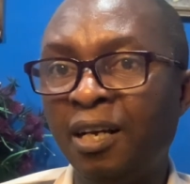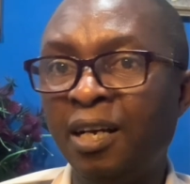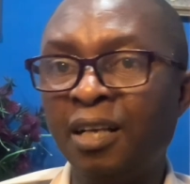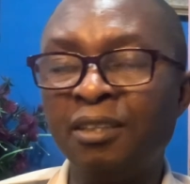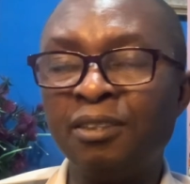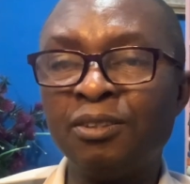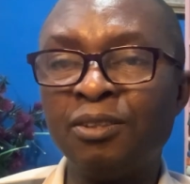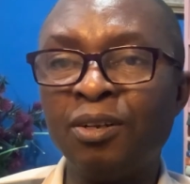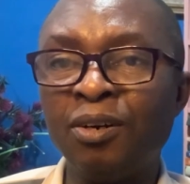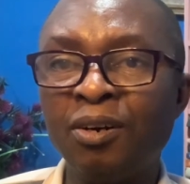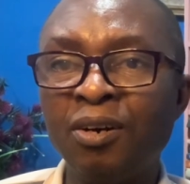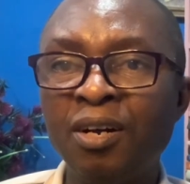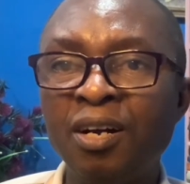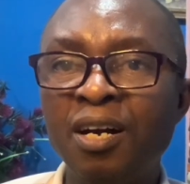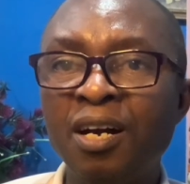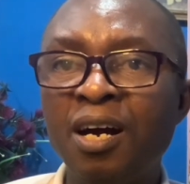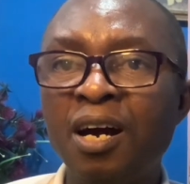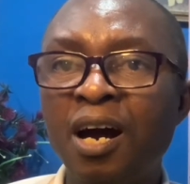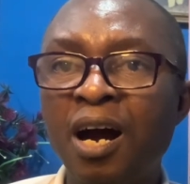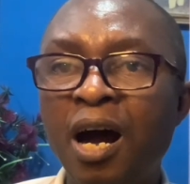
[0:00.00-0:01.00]
I saw
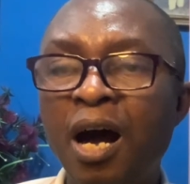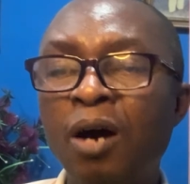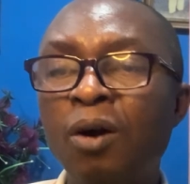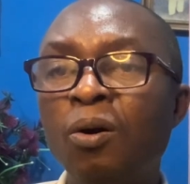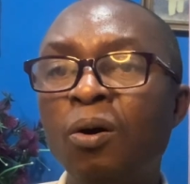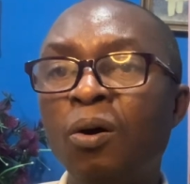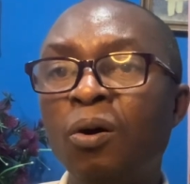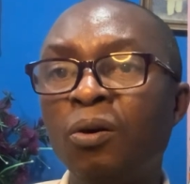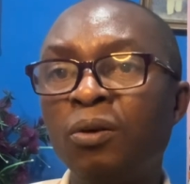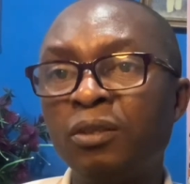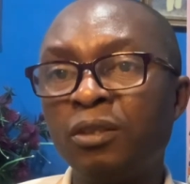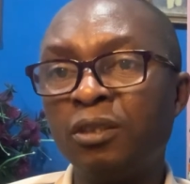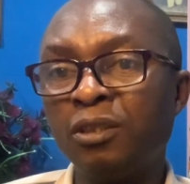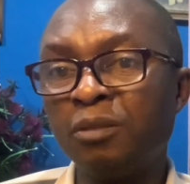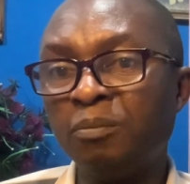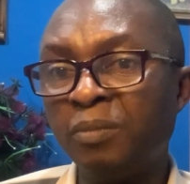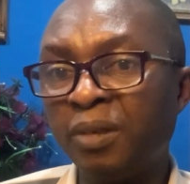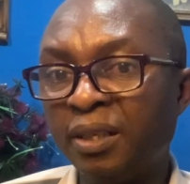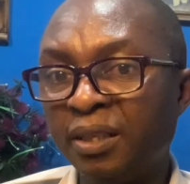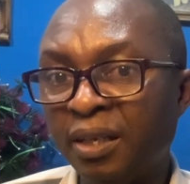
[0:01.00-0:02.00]
how all
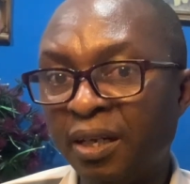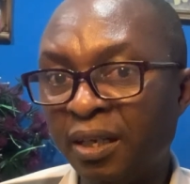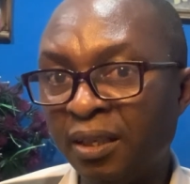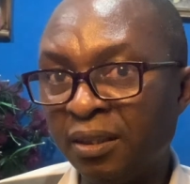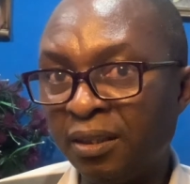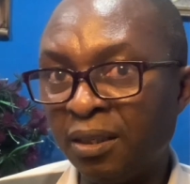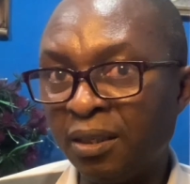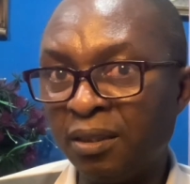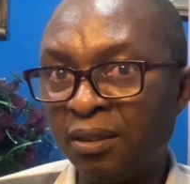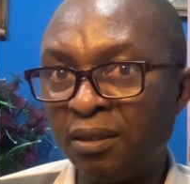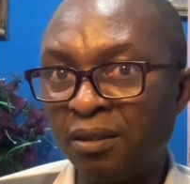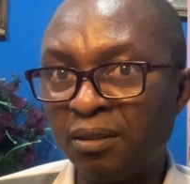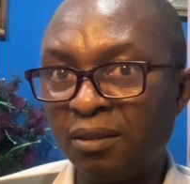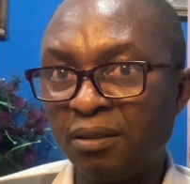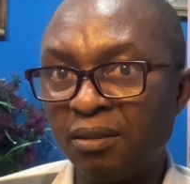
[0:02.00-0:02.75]
these men ended.